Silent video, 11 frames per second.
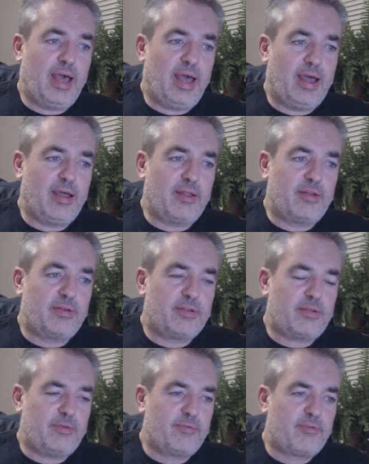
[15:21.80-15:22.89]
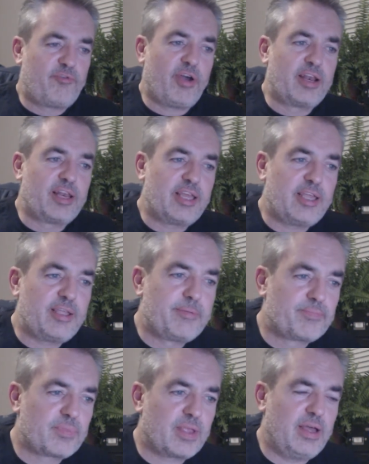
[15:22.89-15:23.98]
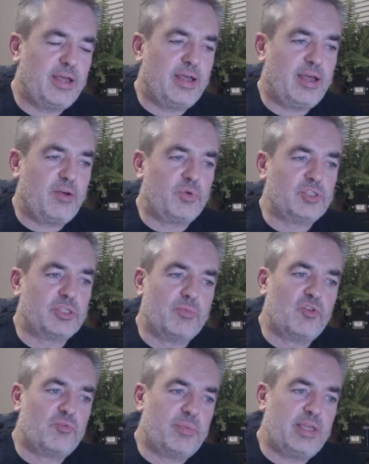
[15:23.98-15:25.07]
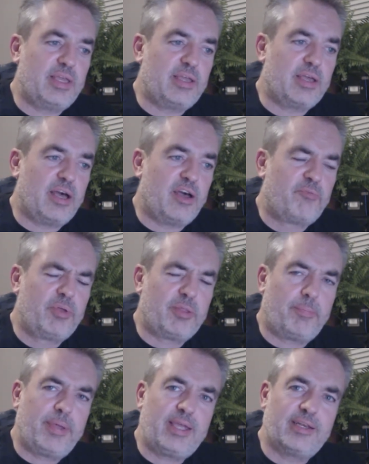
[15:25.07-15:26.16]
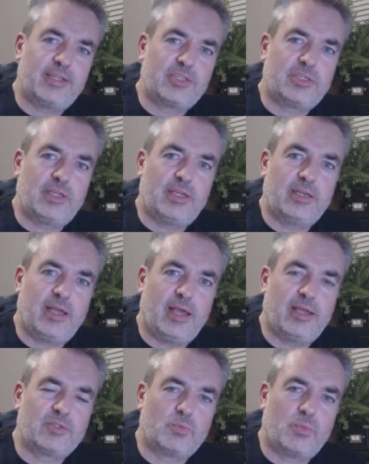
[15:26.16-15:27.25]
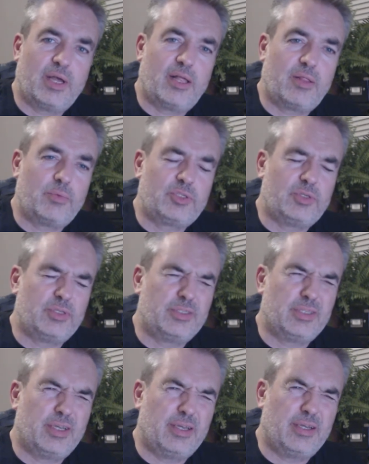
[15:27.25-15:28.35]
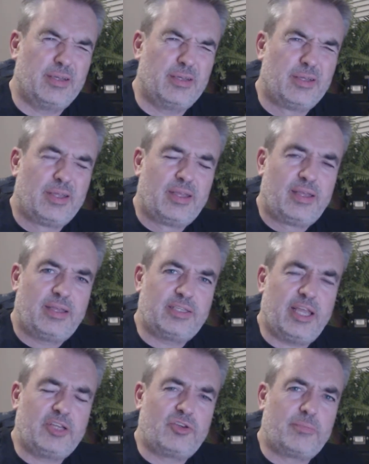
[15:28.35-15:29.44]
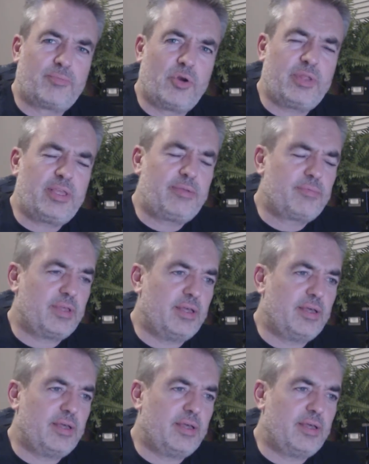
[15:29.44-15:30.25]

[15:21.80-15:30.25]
And finally, ones that move me, I've put The Pianist in as well, which is Adrian Brody.